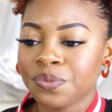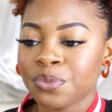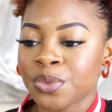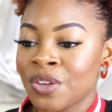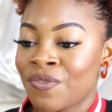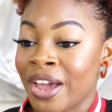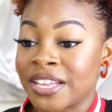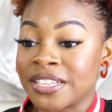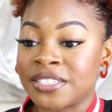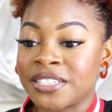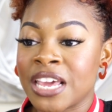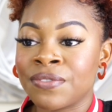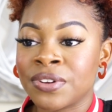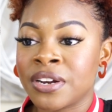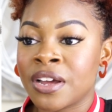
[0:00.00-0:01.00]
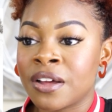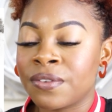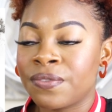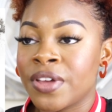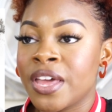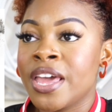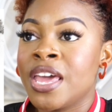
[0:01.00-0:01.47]
if I can save
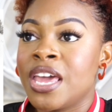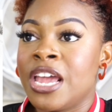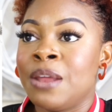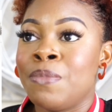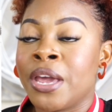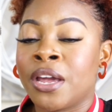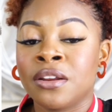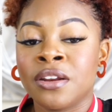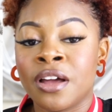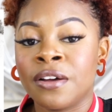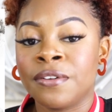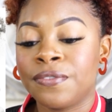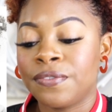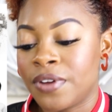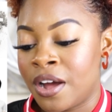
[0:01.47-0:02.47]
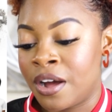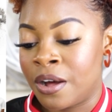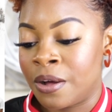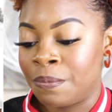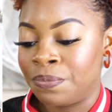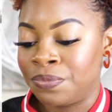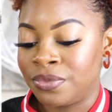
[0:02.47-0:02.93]
enough and make enough
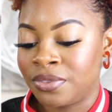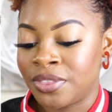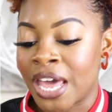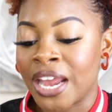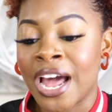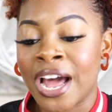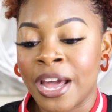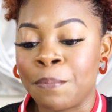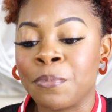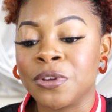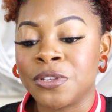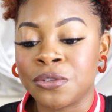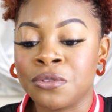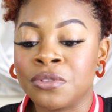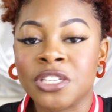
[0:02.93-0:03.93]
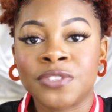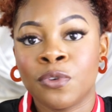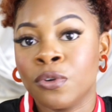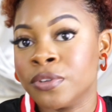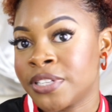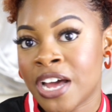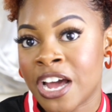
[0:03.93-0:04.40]
that I pursue this
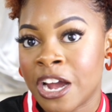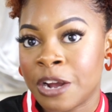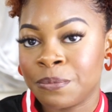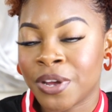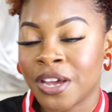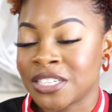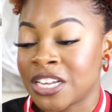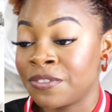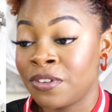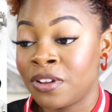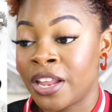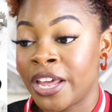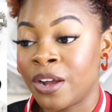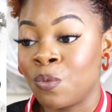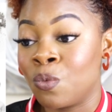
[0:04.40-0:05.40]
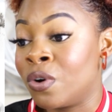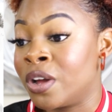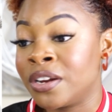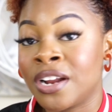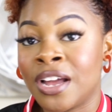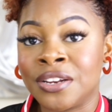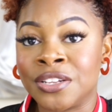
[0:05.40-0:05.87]
full time, because I feel like, one,
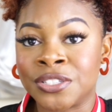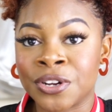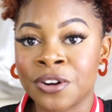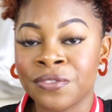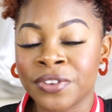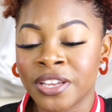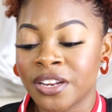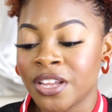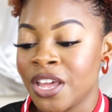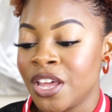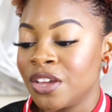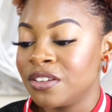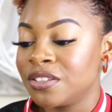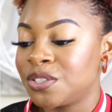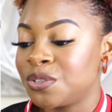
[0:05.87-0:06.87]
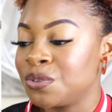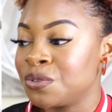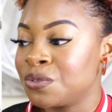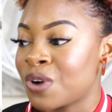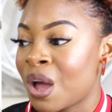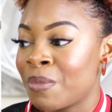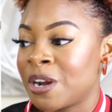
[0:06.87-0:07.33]
I deserve it.
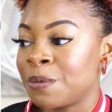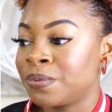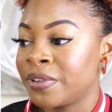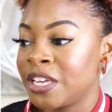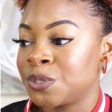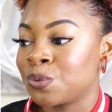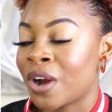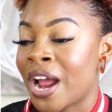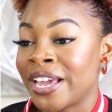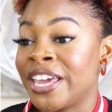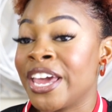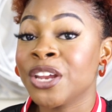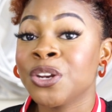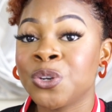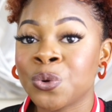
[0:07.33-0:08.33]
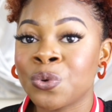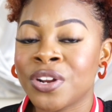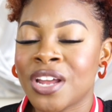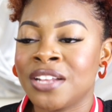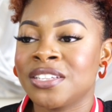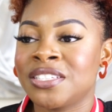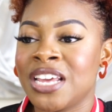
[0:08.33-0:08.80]
Two, I'm at a place where I can do it.
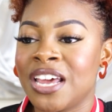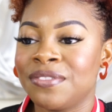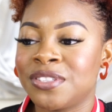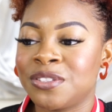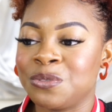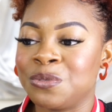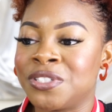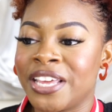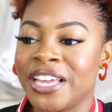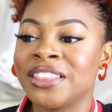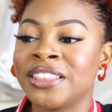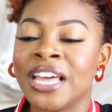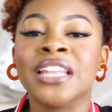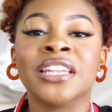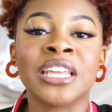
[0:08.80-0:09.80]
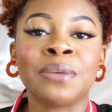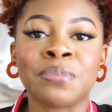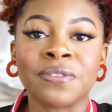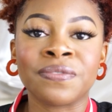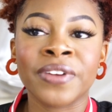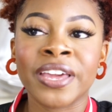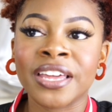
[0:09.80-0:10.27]
I just have to take that leap of
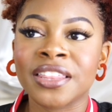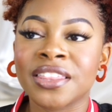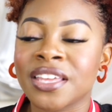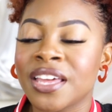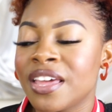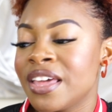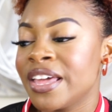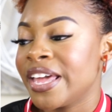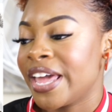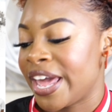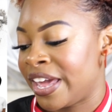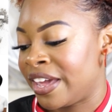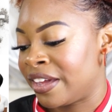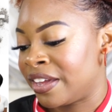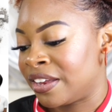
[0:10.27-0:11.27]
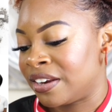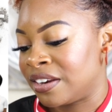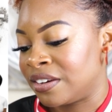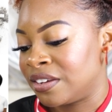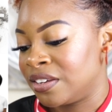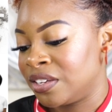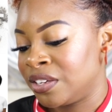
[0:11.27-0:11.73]
faith. And,
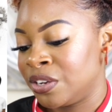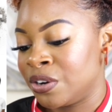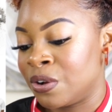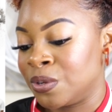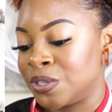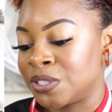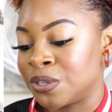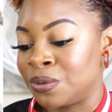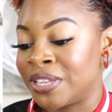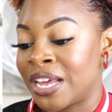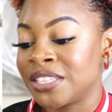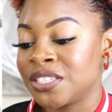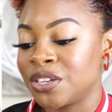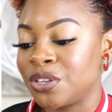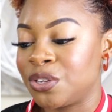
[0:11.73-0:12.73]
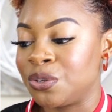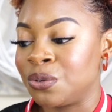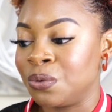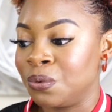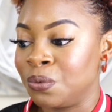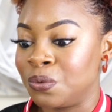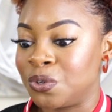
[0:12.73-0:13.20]
you know, so that's a
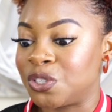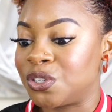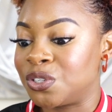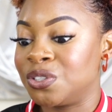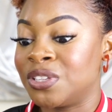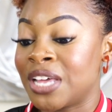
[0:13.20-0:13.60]
huge